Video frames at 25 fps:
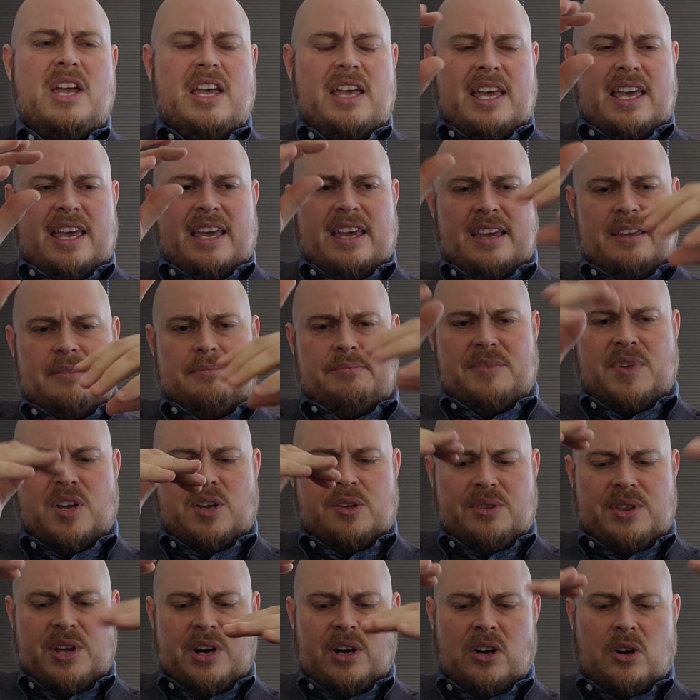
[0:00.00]

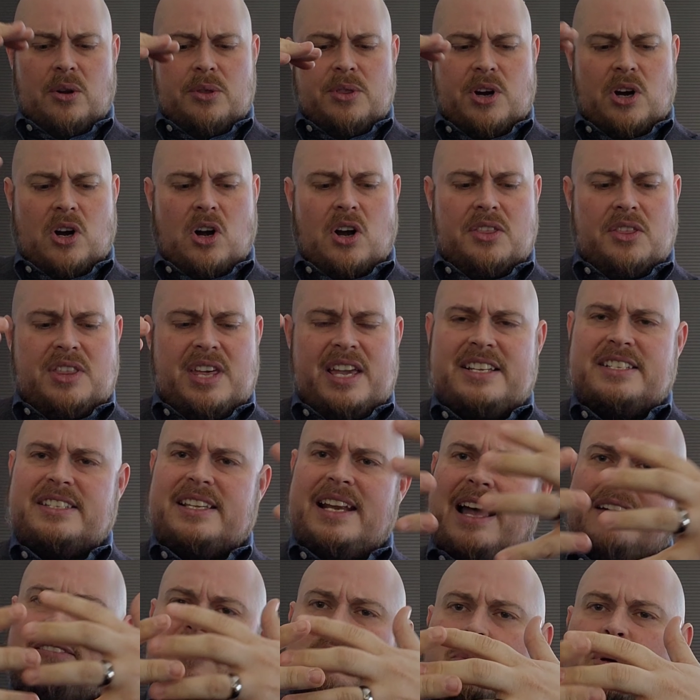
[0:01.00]
there are things
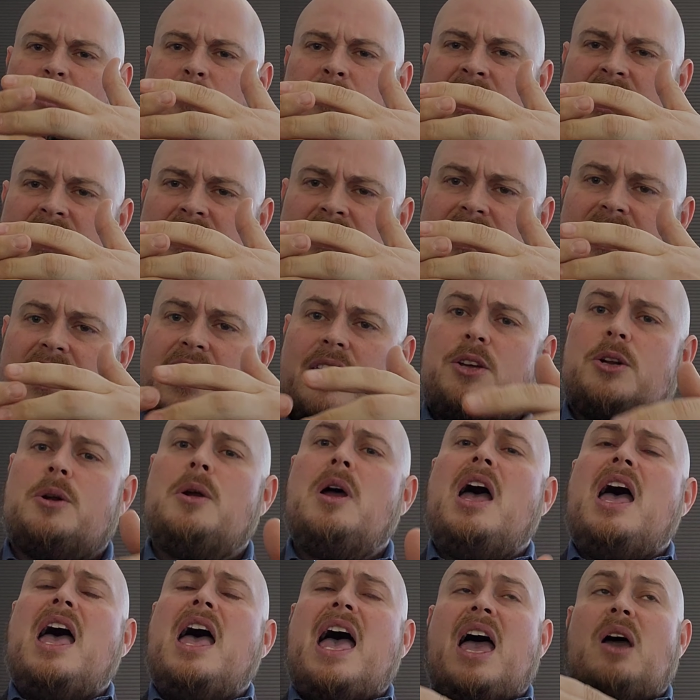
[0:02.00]
that have to be pieced together.
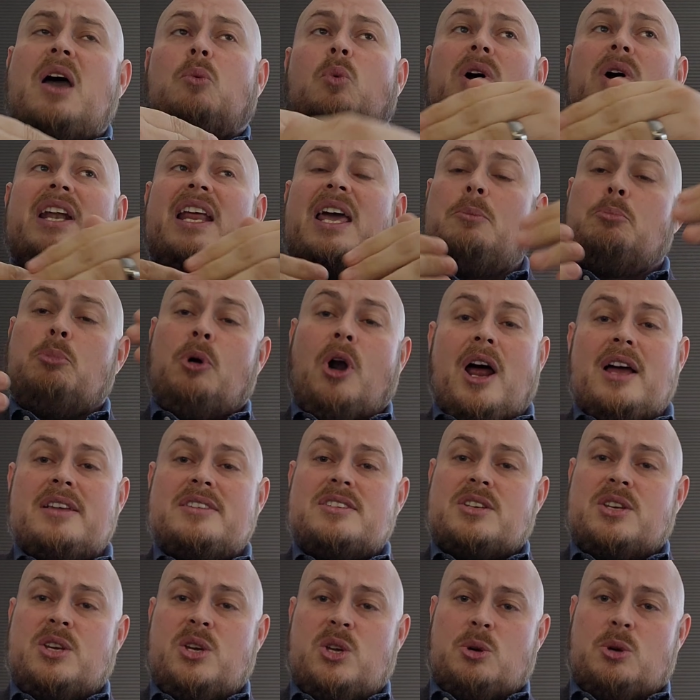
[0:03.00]
And when a
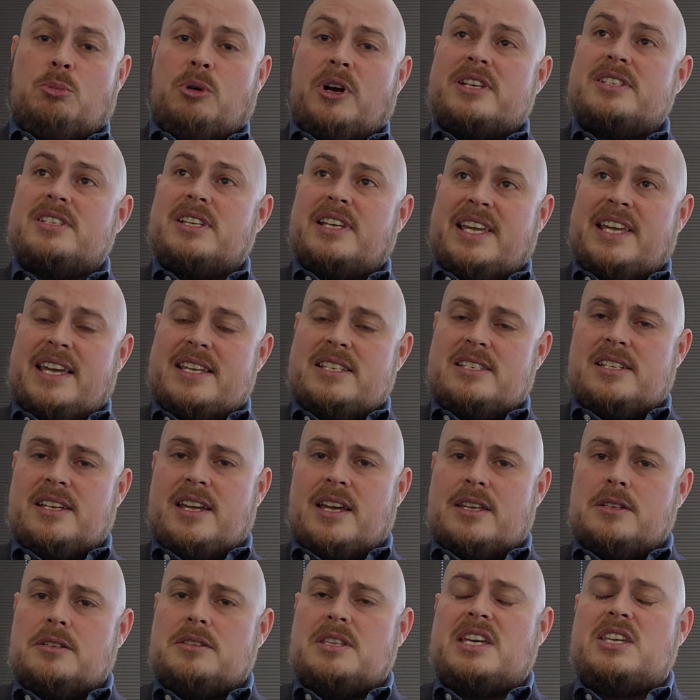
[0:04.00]
prosecutor brings a case
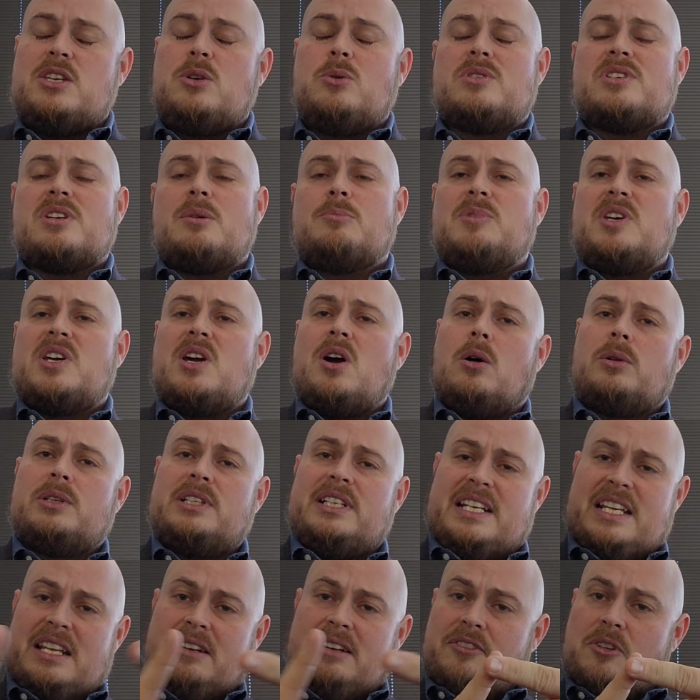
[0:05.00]
together, they use something called
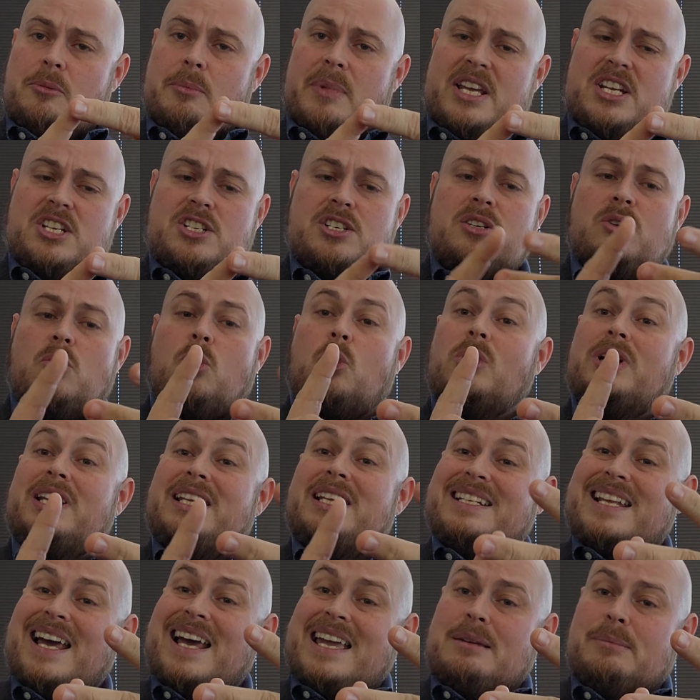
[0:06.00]
an information or an
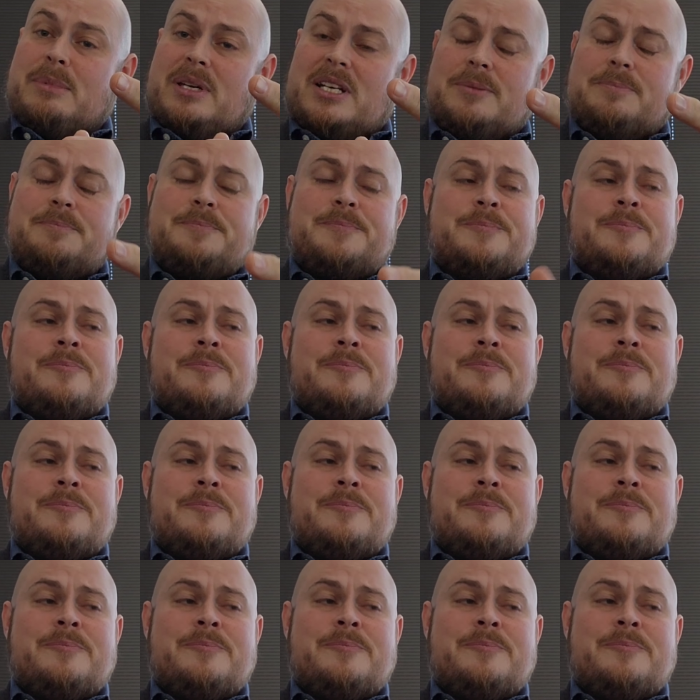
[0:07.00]
indictment.